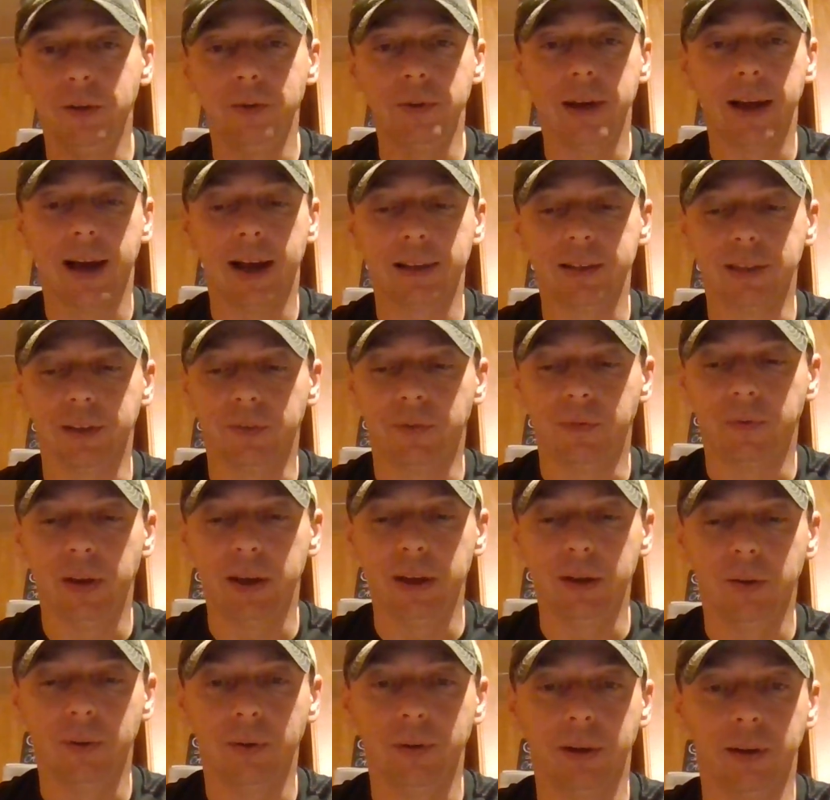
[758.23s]
you got's a
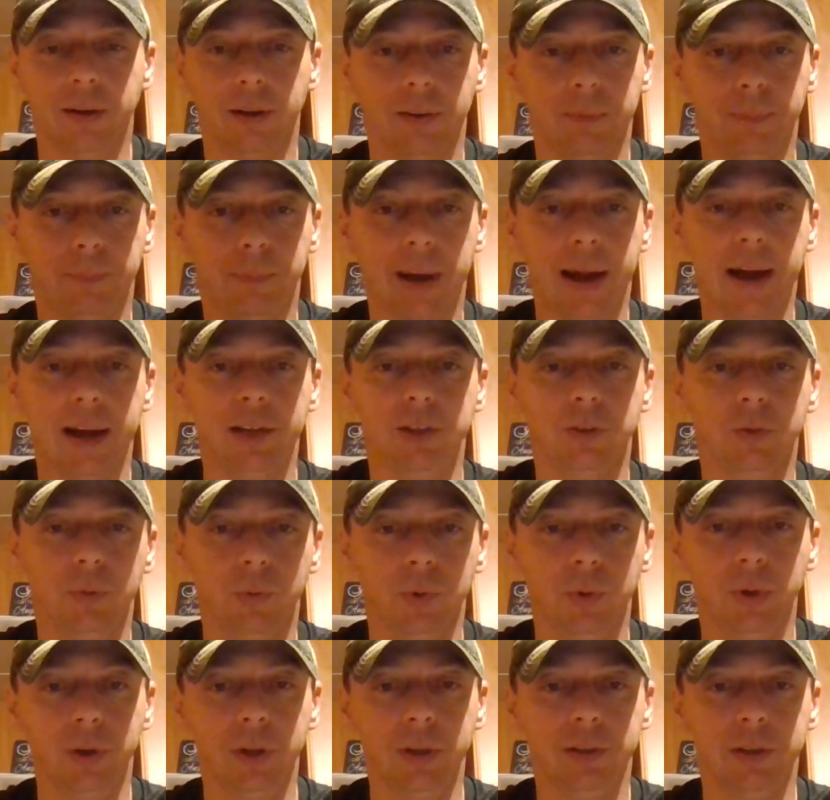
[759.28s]
field and a patch of
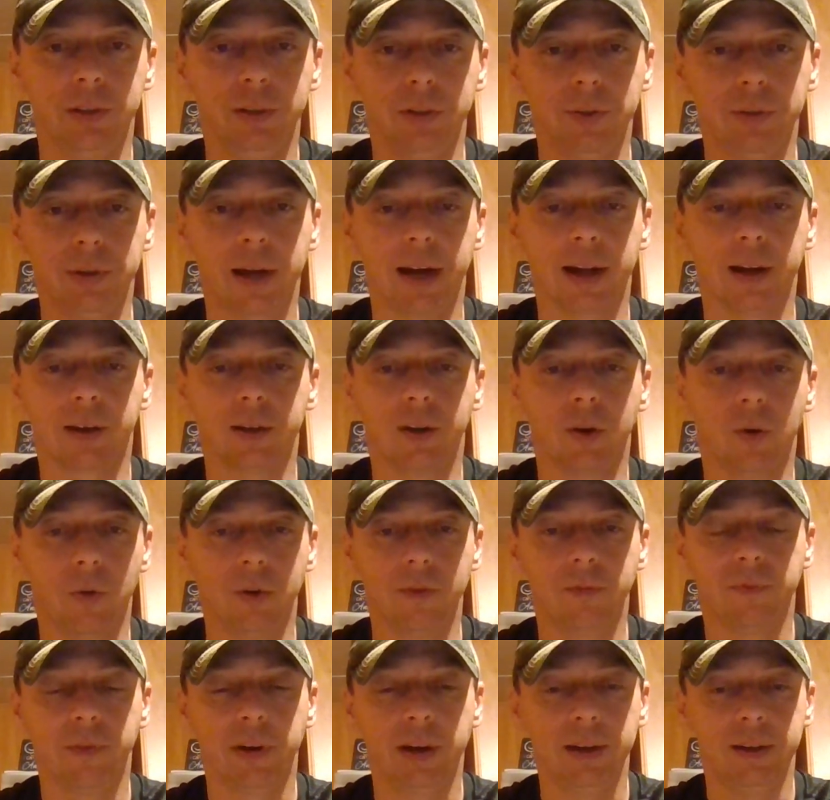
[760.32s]
woods and you got a
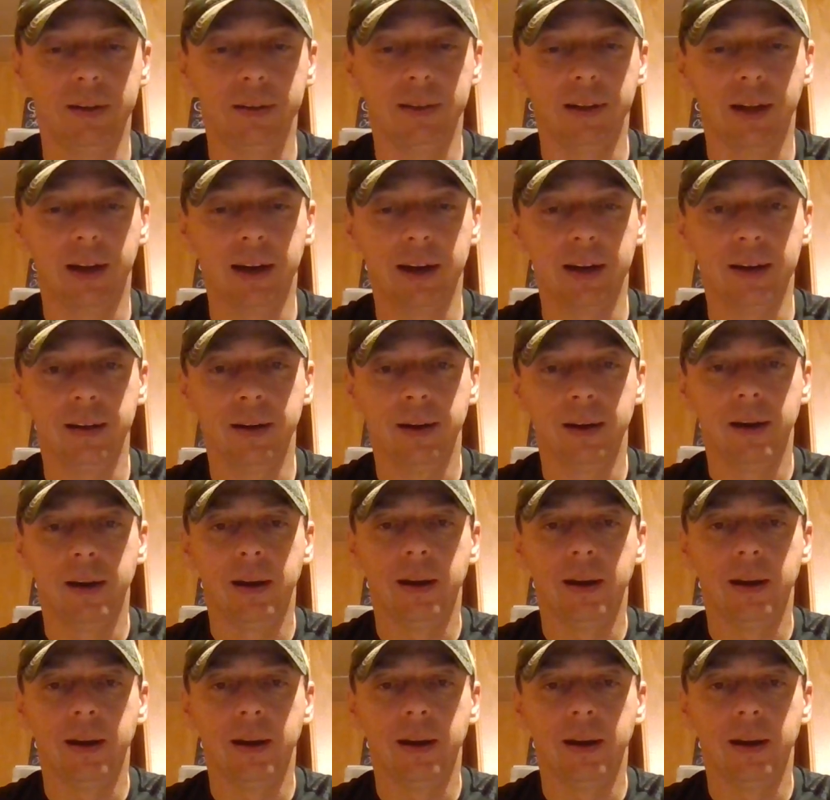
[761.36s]
corn feeder there,